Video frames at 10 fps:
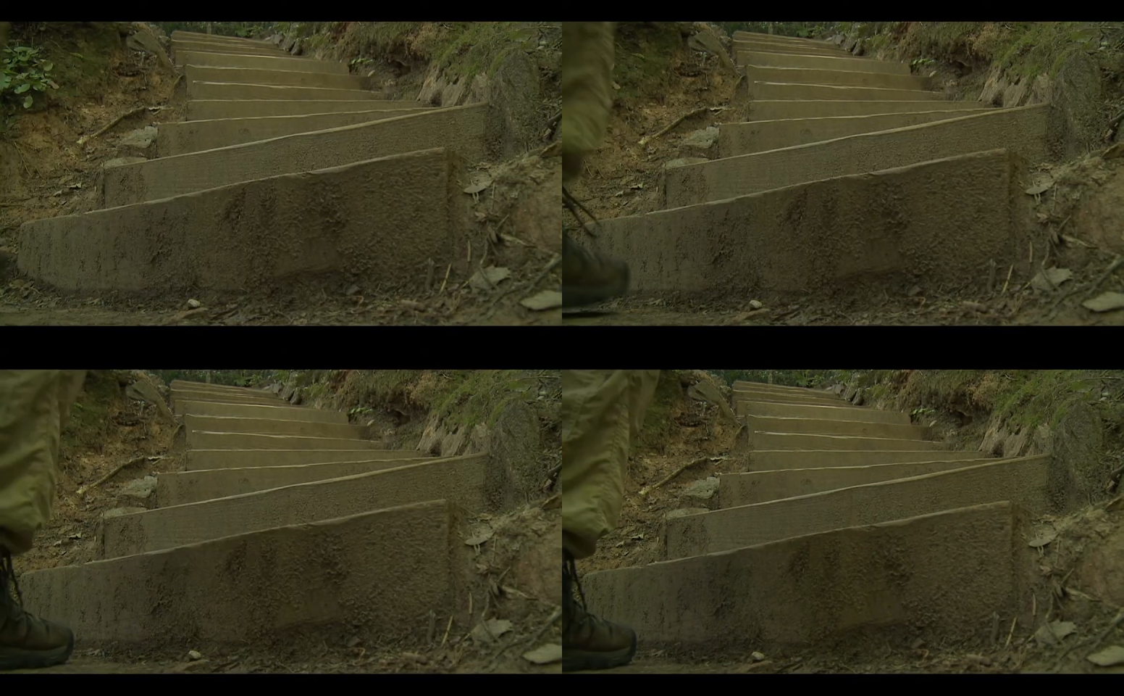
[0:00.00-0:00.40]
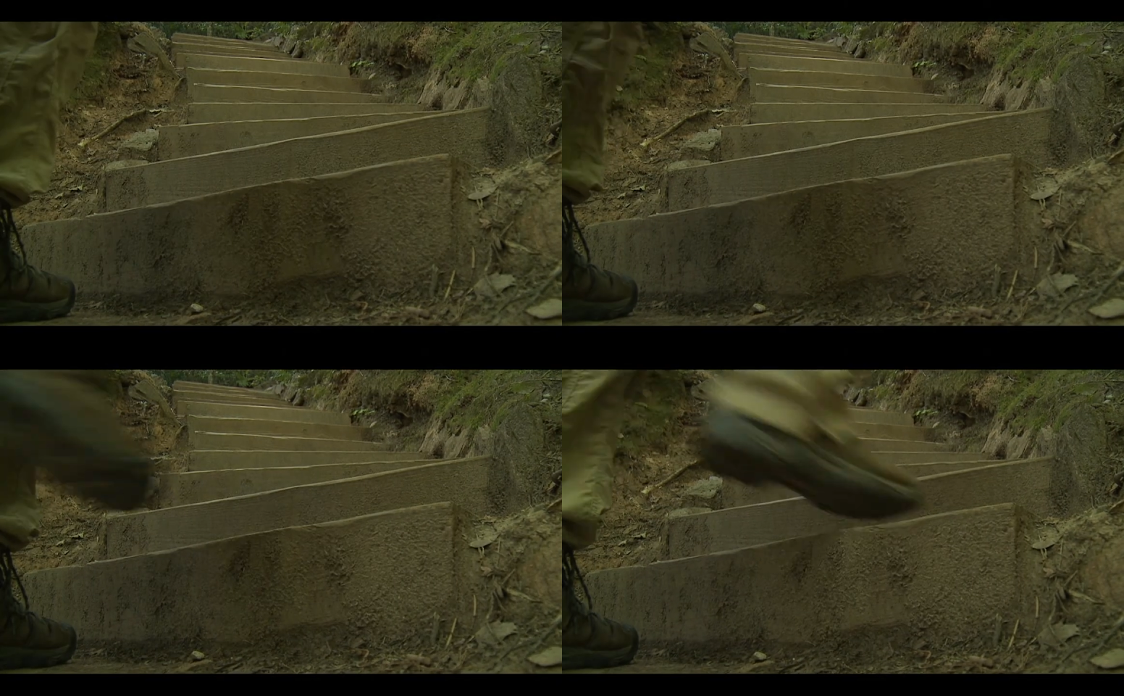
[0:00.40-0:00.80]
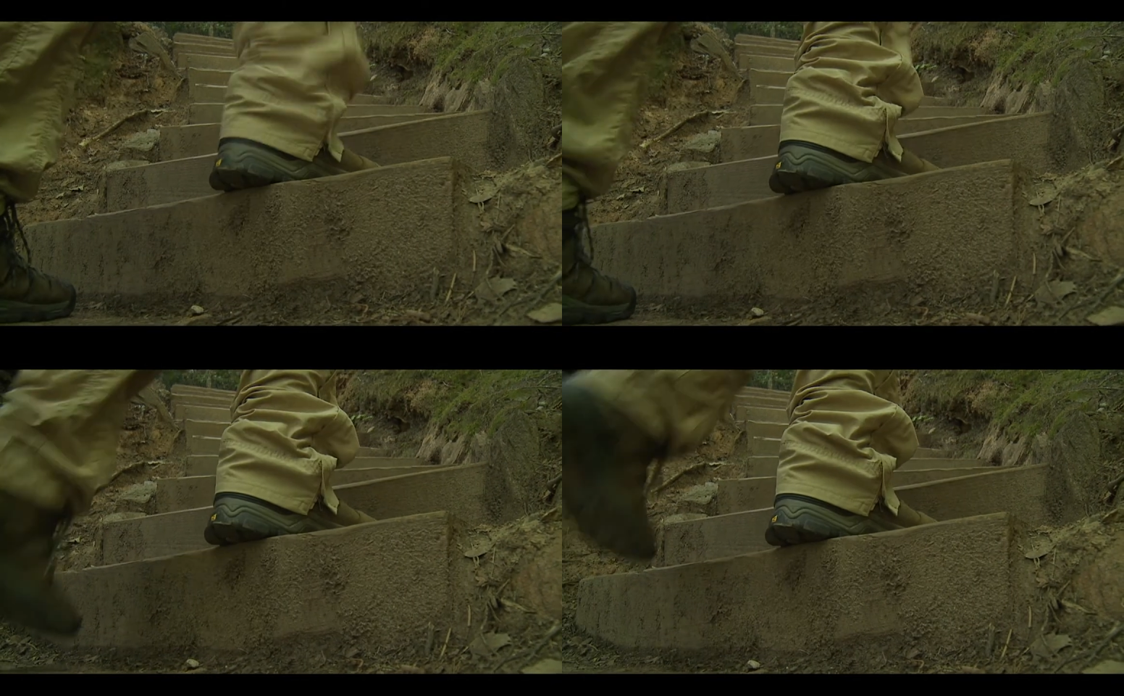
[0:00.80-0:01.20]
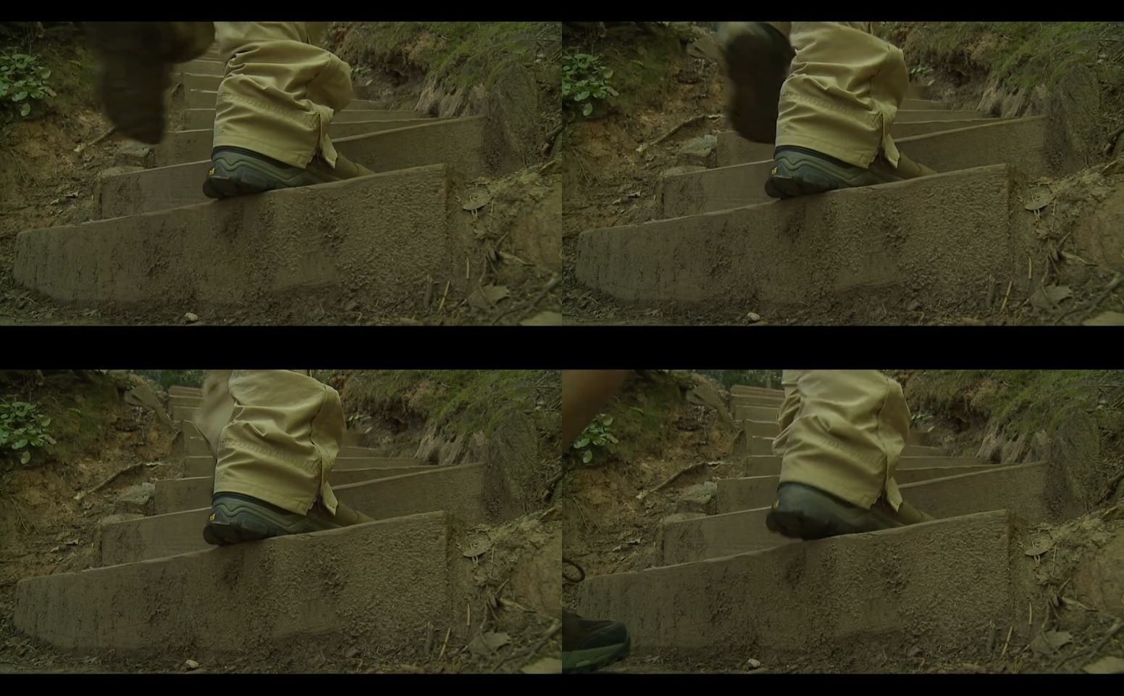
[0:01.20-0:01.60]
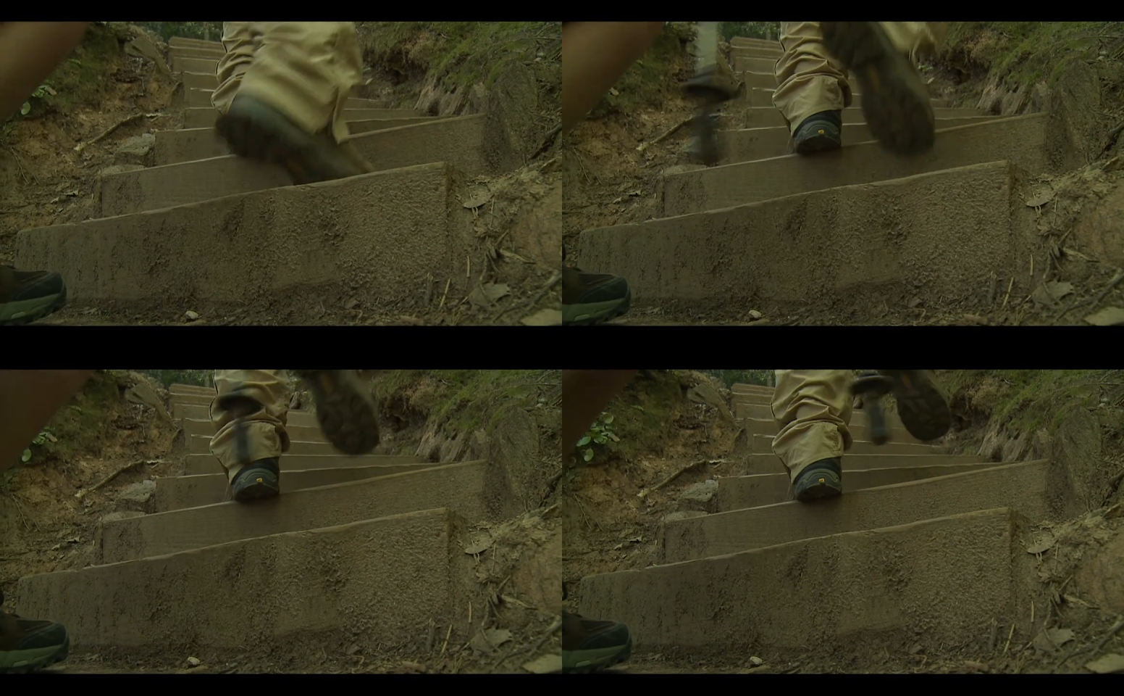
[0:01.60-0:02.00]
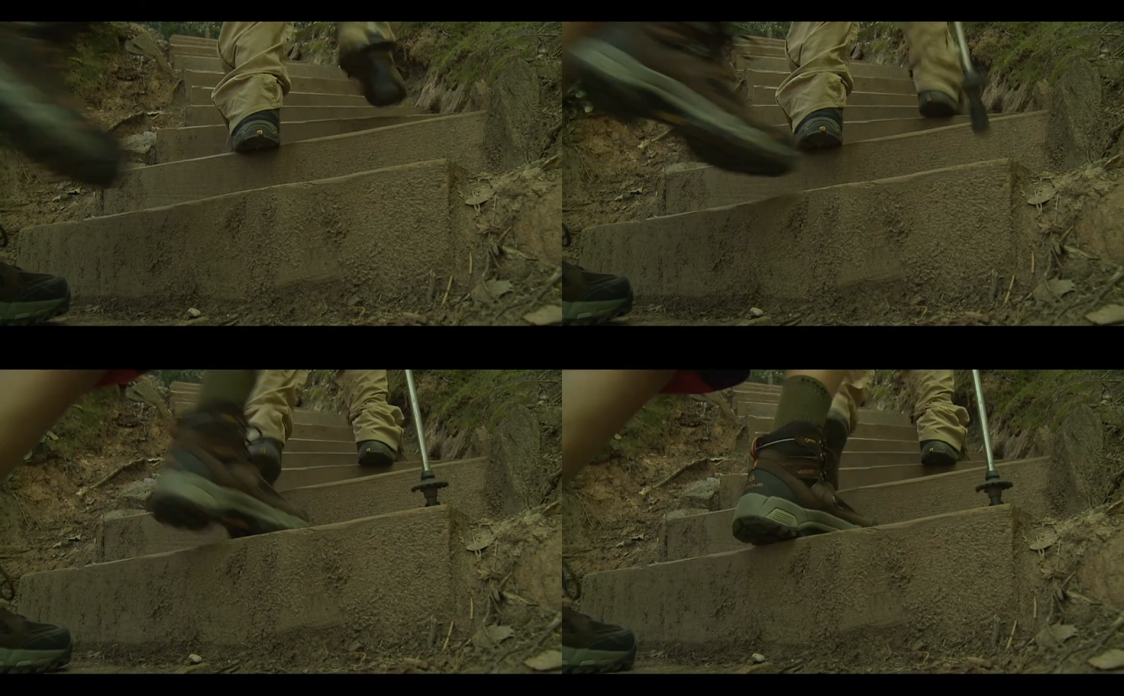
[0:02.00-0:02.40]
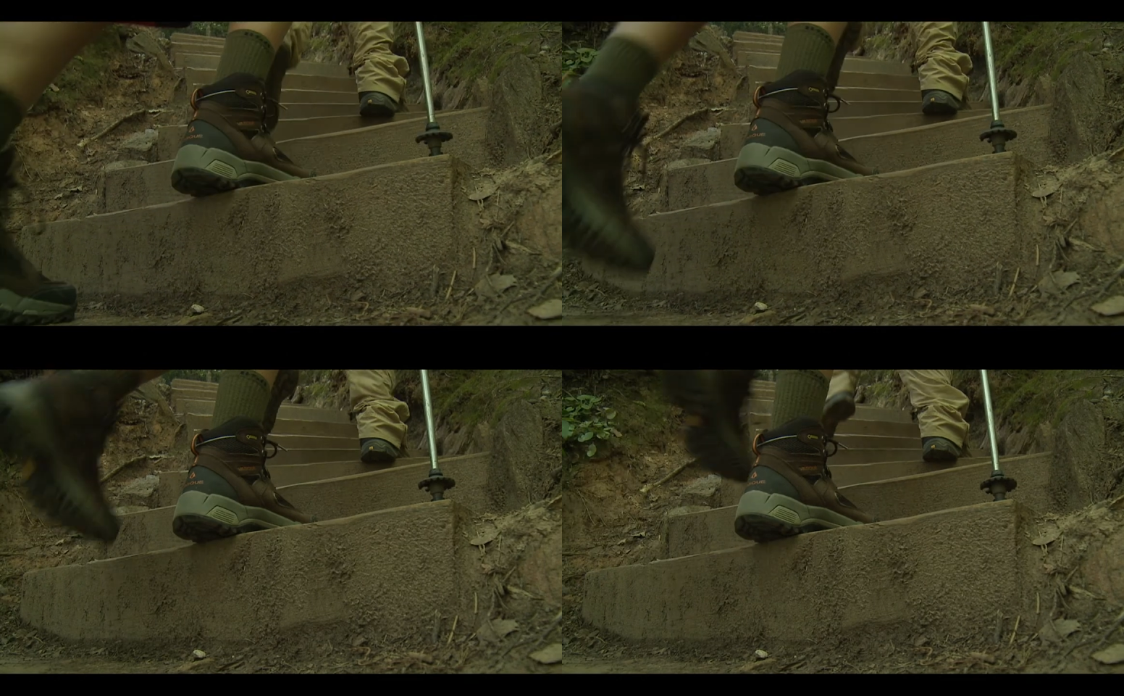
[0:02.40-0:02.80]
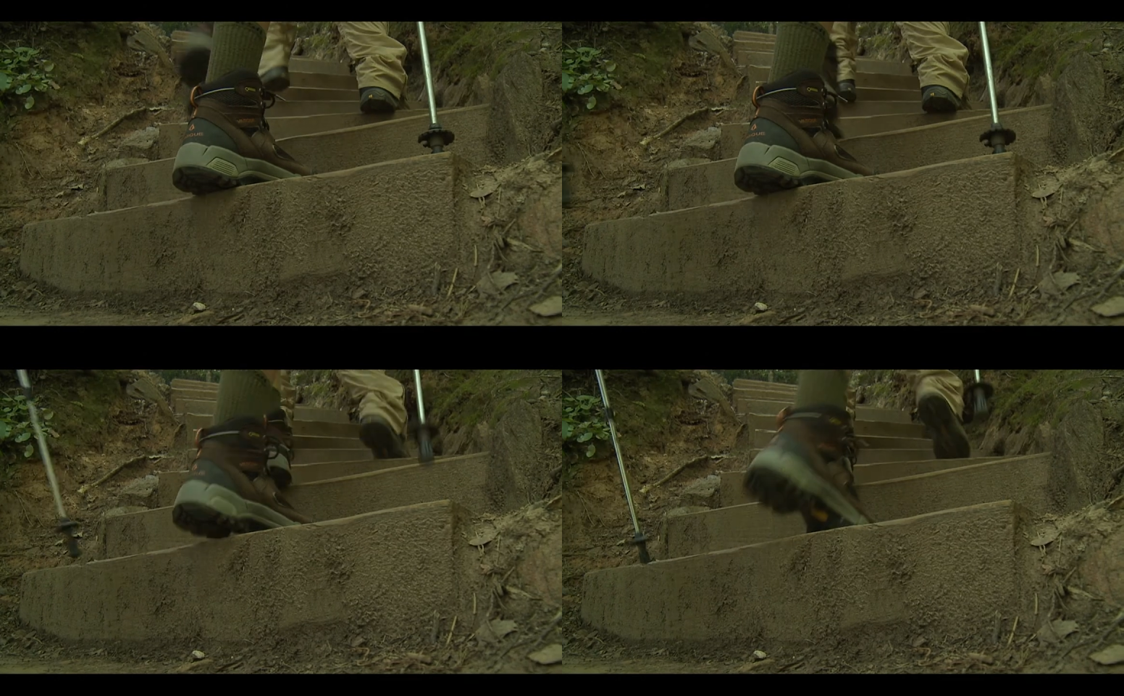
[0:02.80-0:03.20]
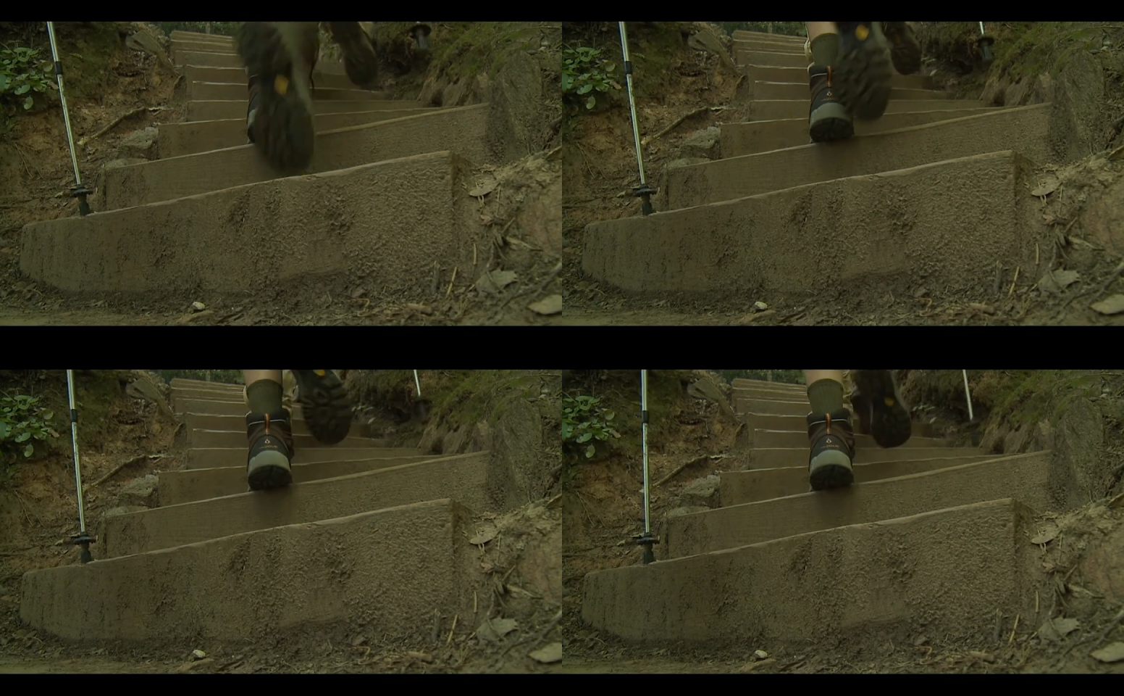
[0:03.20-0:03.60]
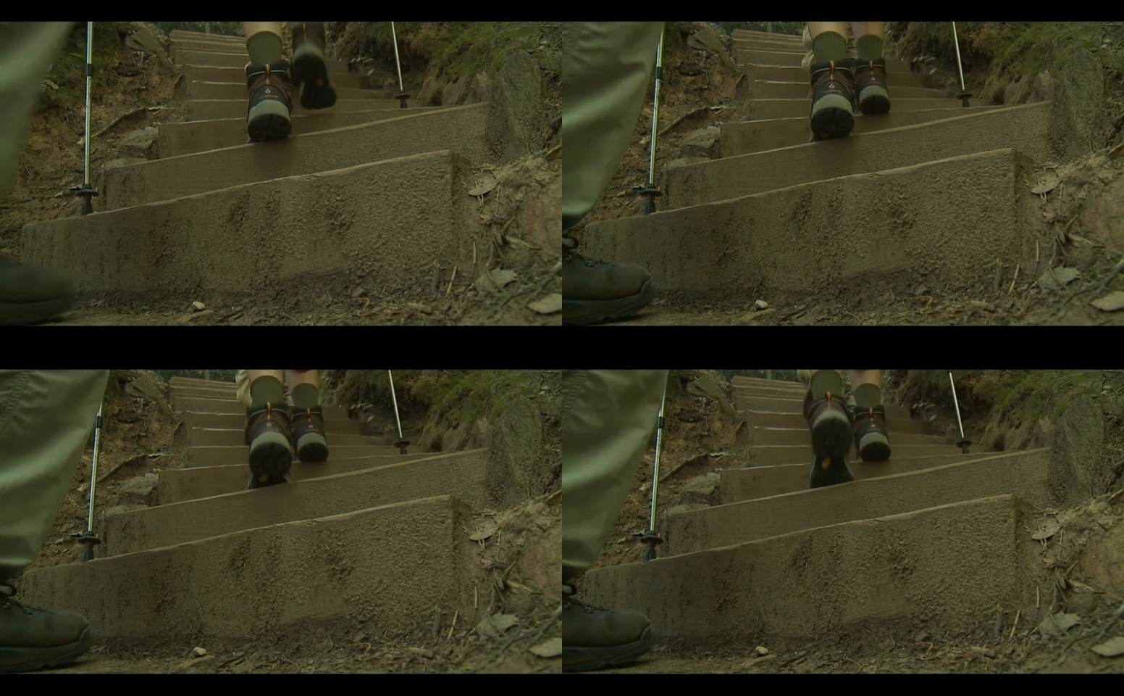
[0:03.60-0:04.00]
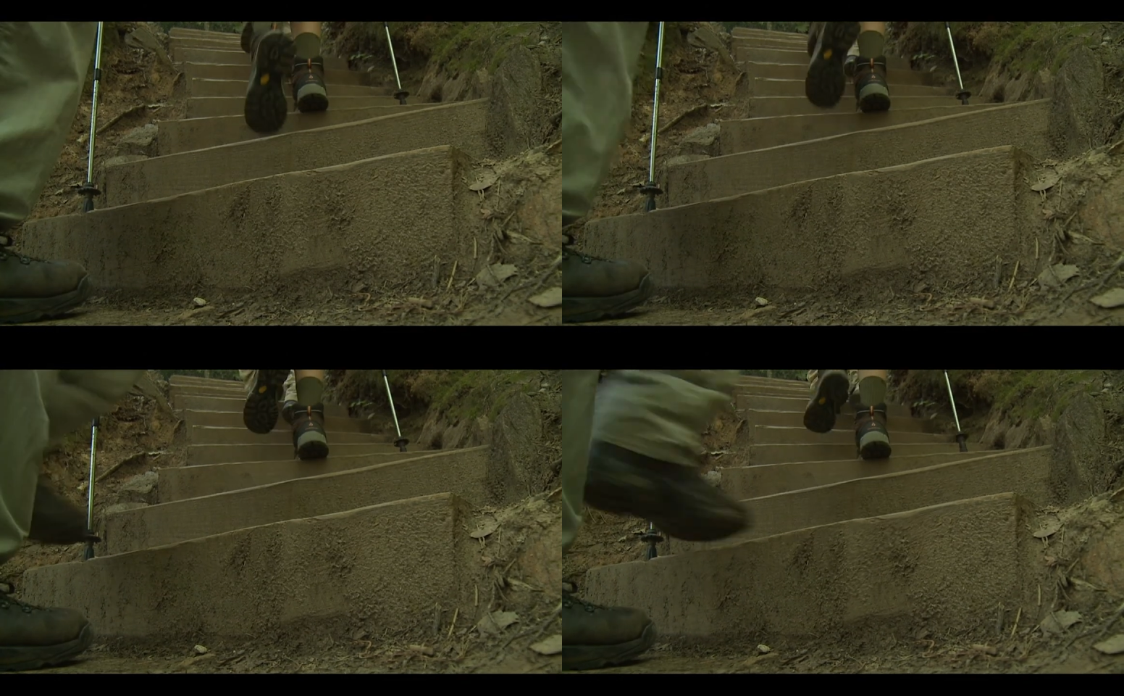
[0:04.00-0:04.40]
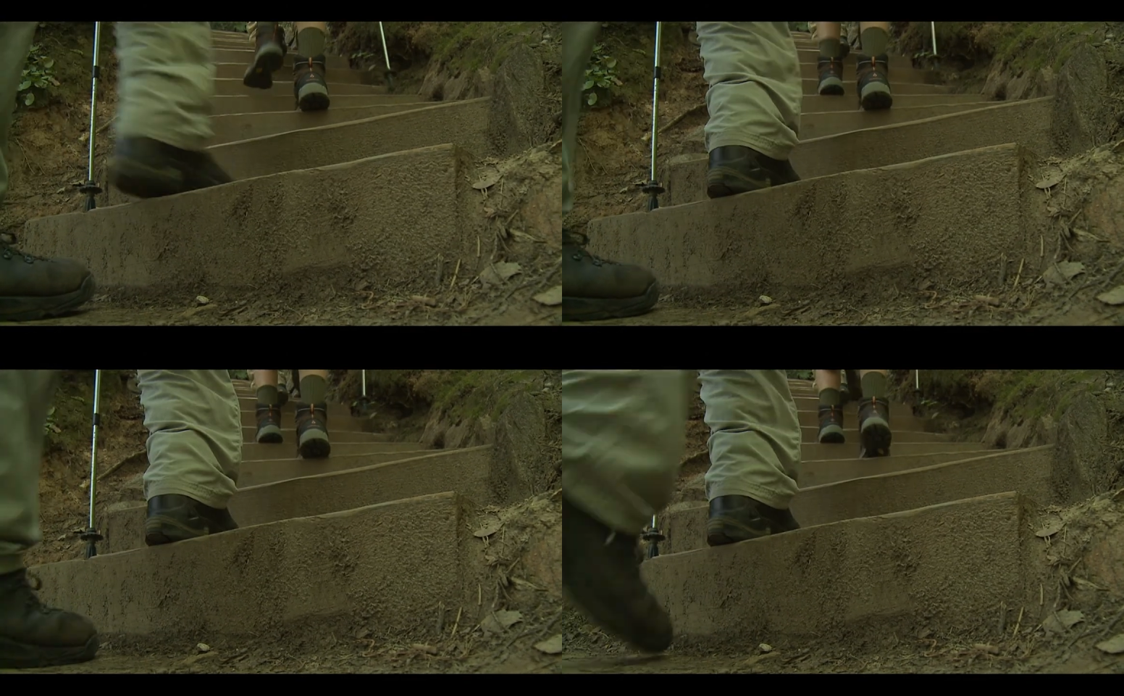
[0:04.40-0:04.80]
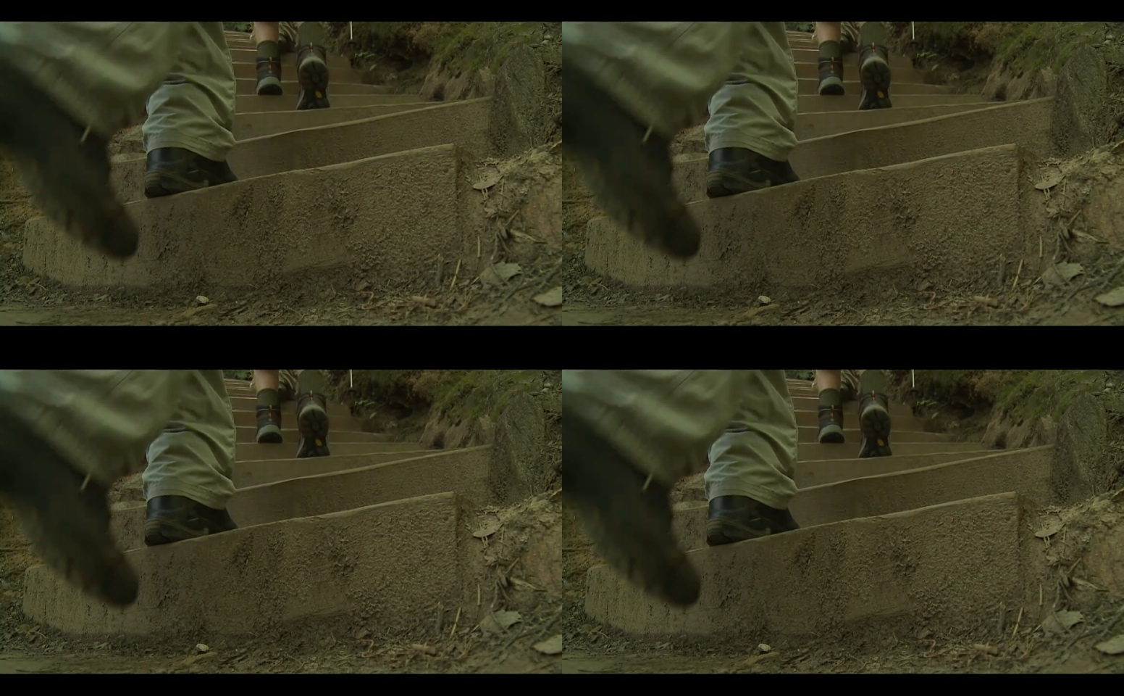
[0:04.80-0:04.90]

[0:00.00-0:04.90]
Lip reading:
No face is visible, so there are no lips to read.